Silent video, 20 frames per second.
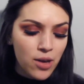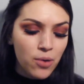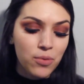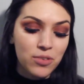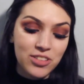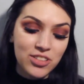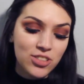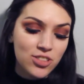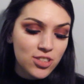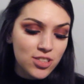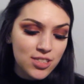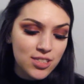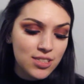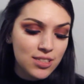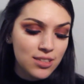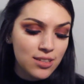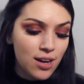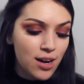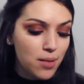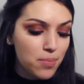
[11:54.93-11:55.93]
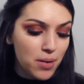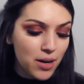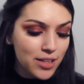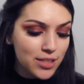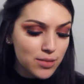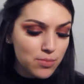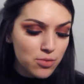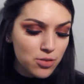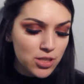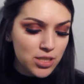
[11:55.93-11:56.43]
which is just not
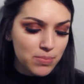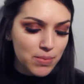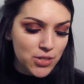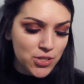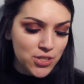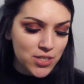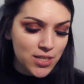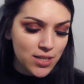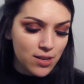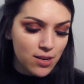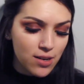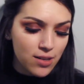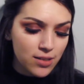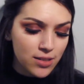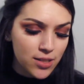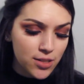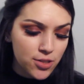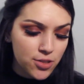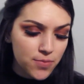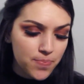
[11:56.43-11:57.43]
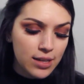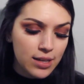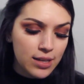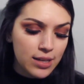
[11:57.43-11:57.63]
possible, especially in college.